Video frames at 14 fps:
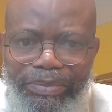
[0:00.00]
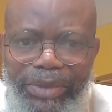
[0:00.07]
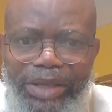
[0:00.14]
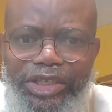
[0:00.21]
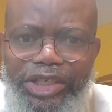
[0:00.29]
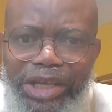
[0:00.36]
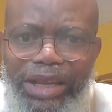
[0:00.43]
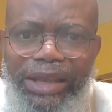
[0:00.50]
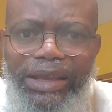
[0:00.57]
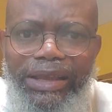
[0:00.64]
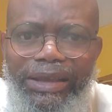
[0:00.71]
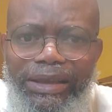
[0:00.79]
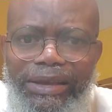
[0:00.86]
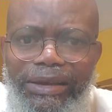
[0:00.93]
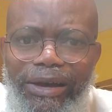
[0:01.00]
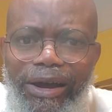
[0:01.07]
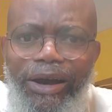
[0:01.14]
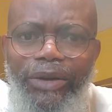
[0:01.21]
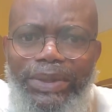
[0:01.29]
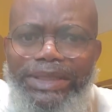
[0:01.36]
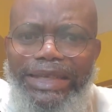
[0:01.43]
she
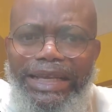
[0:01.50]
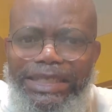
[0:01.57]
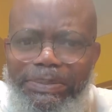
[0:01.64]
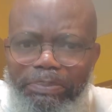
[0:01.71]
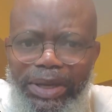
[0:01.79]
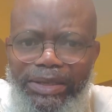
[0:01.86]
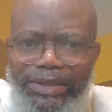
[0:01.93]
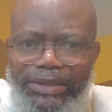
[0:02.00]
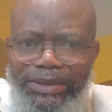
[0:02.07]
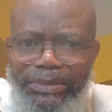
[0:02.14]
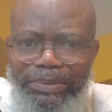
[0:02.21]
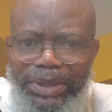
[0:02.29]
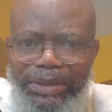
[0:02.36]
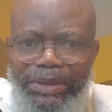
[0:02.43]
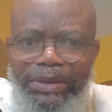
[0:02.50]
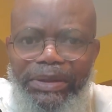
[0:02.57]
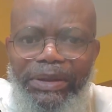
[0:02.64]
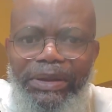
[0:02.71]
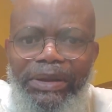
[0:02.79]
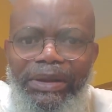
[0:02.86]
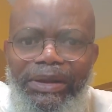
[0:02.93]
always expressed to me
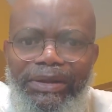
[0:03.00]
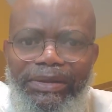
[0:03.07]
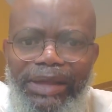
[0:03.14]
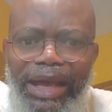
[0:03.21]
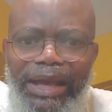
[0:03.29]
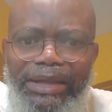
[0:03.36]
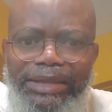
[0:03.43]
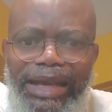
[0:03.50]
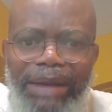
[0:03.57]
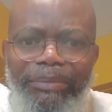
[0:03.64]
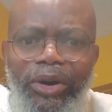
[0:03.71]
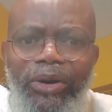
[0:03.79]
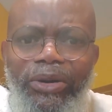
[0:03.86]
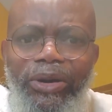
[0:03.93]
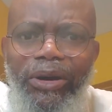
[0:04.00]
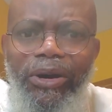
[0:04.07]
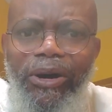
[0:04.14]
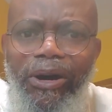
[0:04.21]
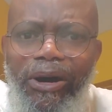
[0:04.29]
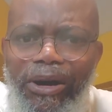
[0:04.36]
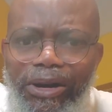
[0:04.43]
that among
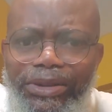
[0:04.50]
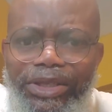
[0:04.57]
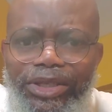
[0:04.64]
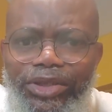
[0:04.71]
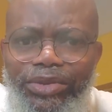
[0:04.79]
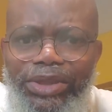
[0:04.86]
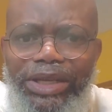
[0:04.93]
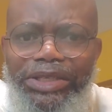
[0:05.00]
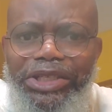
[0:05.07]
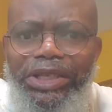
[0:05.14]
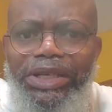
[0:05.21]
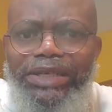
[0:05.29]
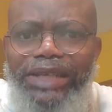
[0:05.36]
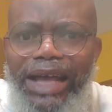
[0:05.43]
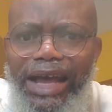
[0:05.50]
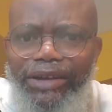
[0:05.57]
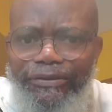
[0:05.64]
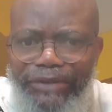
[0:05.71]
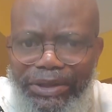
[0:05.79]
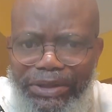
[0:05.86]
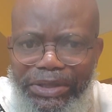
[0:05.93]
all the students she has had
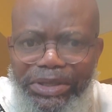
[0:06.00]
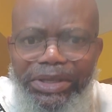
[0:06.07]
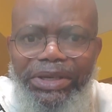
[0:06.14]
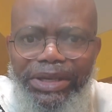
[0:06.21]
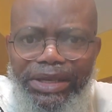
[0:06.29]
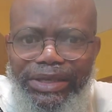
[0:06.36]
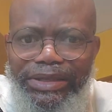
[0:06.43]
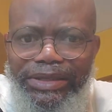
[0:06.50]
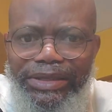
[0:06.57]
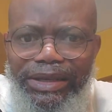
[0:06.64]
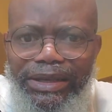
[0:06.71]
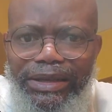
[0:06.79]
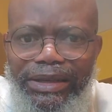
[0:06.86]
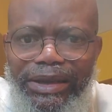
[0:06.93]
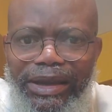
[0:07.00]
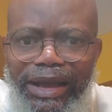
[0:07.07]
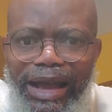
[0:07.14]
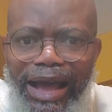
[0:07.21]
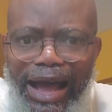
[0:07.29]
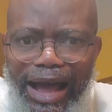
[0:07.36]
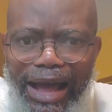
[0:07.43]
over the years,
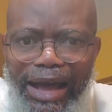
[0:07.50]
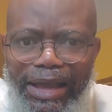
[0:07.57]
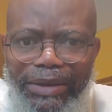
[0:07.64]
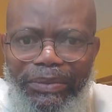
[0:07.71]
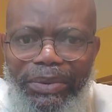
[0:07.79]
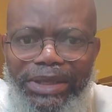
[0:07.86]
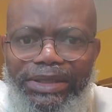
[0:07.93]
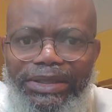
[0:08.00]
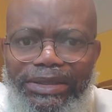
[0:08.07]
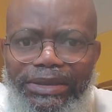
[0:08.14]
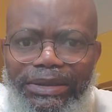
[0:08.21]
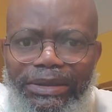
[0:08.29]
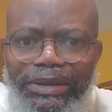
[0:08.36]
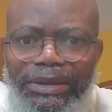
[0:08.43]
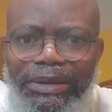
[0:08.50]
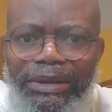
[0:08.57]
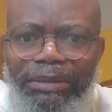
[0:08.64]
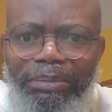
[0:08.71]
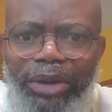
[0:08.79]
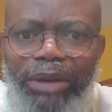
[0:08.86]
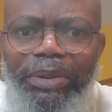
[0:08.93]
I was
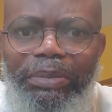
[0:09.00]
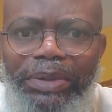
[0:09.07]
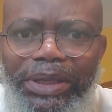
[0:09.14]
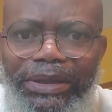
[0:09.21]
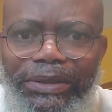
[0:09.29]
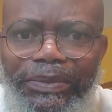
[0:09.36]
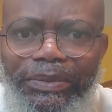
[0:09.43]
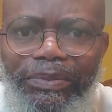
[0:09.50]
probably